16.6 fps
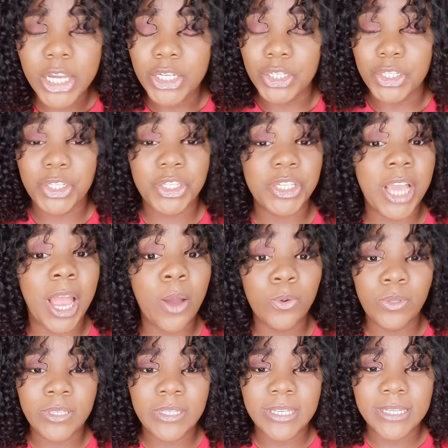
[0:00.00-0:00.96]

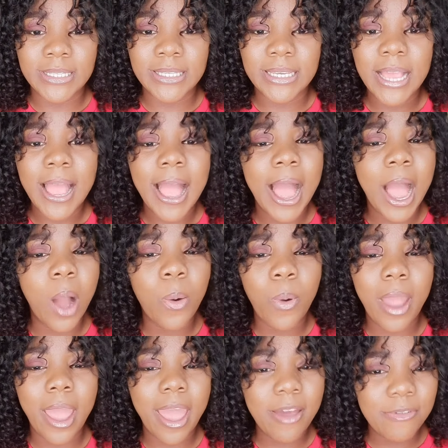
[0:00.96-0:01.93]
Shout it.
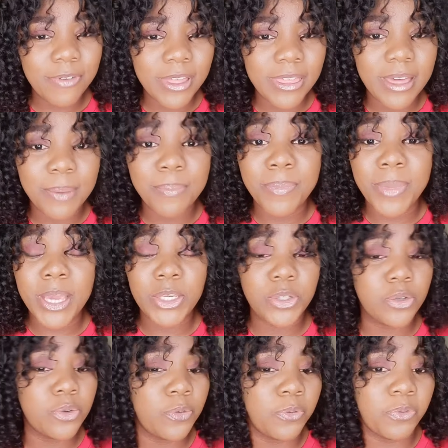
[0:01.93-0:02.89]
However that
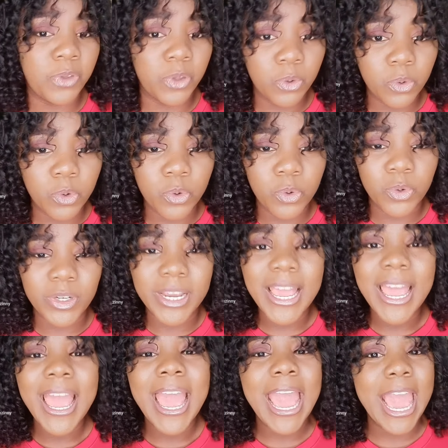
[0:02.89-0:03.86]
makes you feel good,
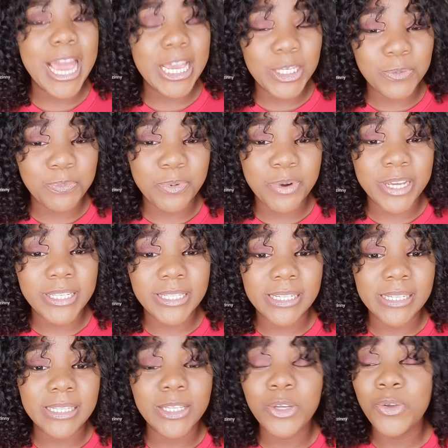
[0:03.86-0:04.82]
express
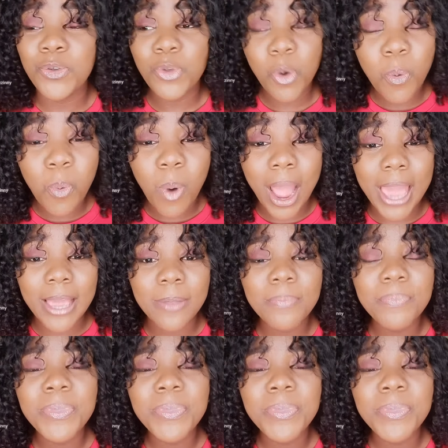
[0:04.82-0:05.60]
it. You know why?